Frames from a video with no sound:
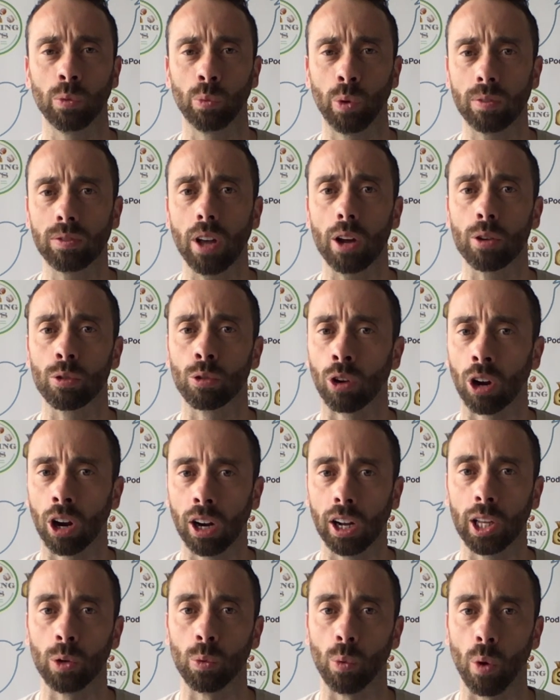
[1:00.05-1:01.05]
We've done
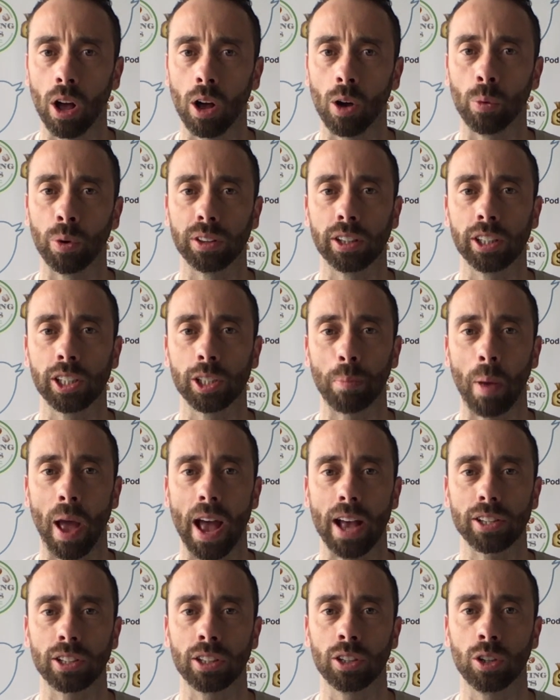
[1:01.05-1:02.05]
really well with this
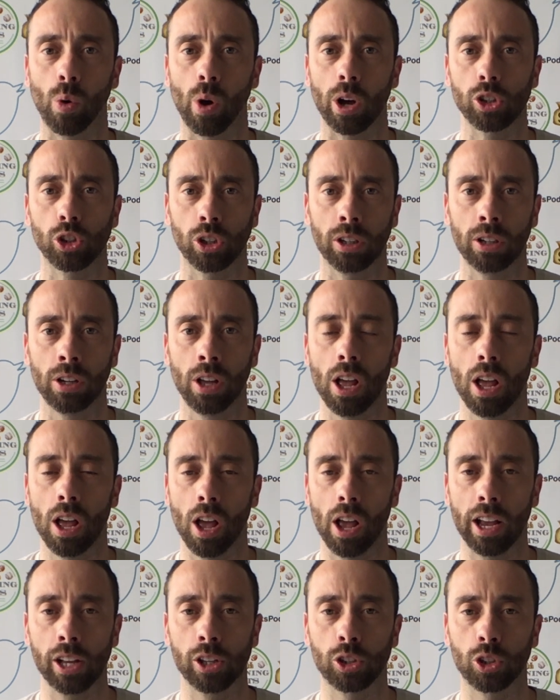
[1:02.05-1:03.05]
passing question
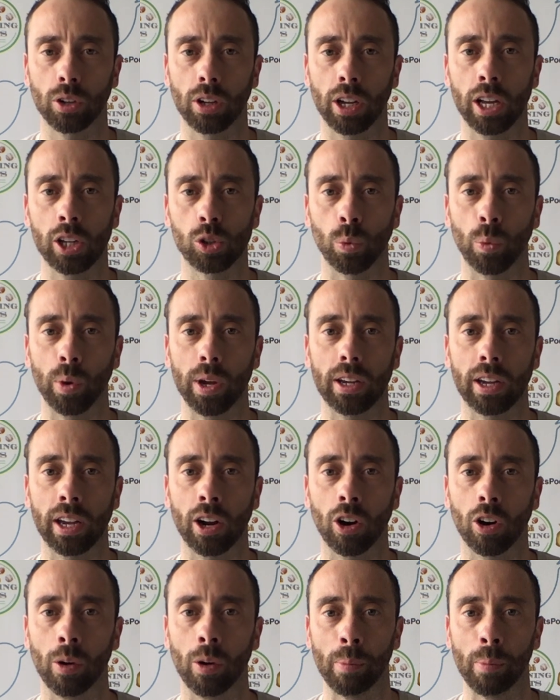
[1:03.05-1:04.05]
each week
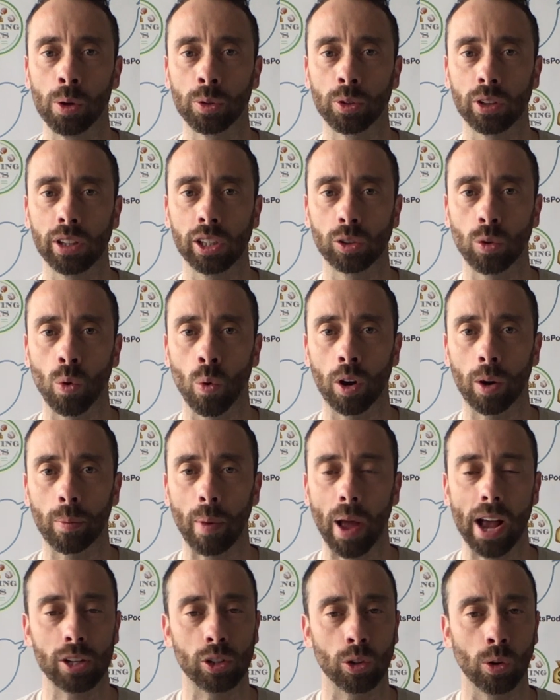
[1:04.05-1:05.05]
here on of these quarterbacks.